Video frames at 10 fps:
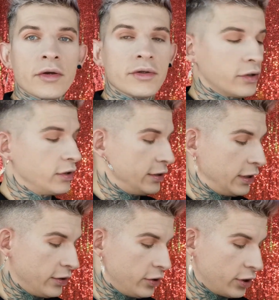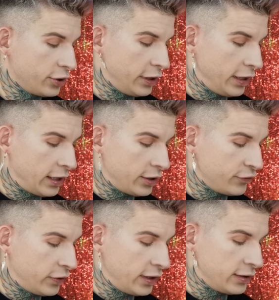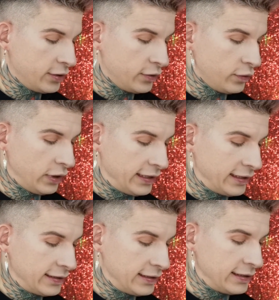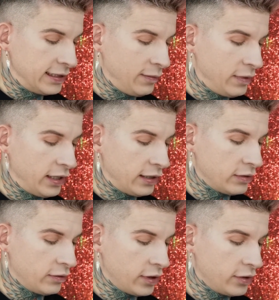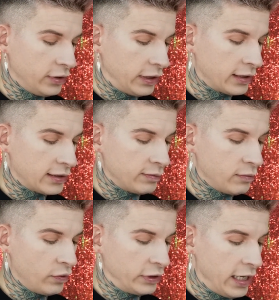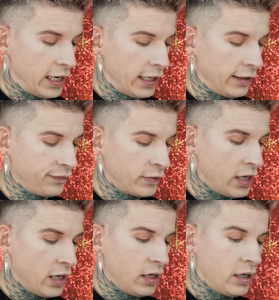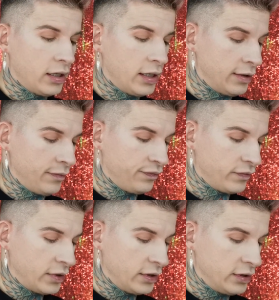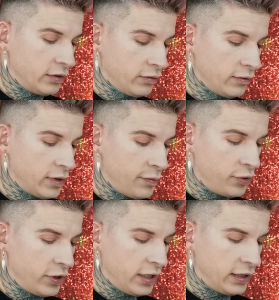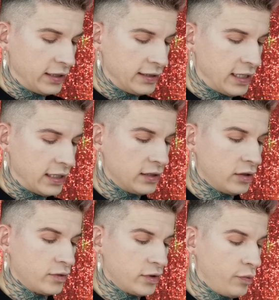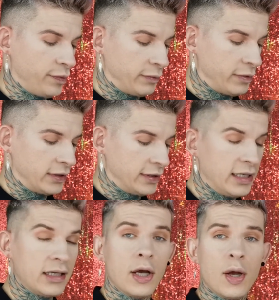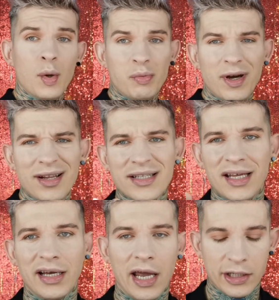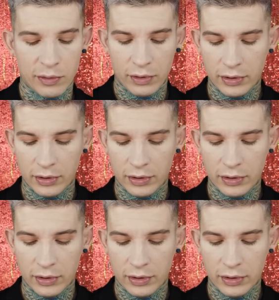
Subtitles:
So I'm gonna take a darker shade and try to dim it. So we're gonna do like a smoky eye. So the product is not so pigmented, but it's like it's